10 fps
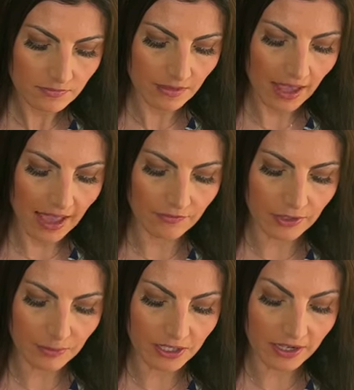
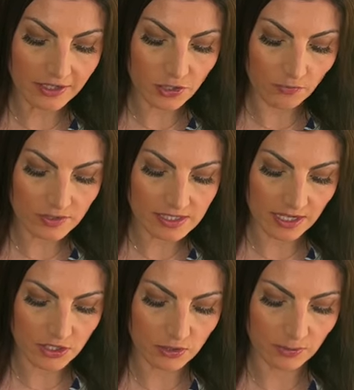having polite
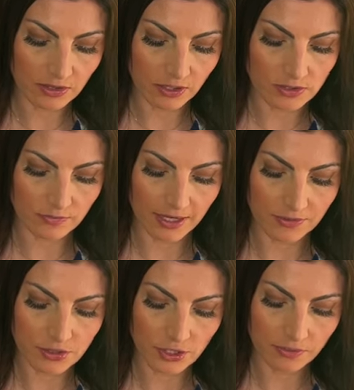conversation with those around you.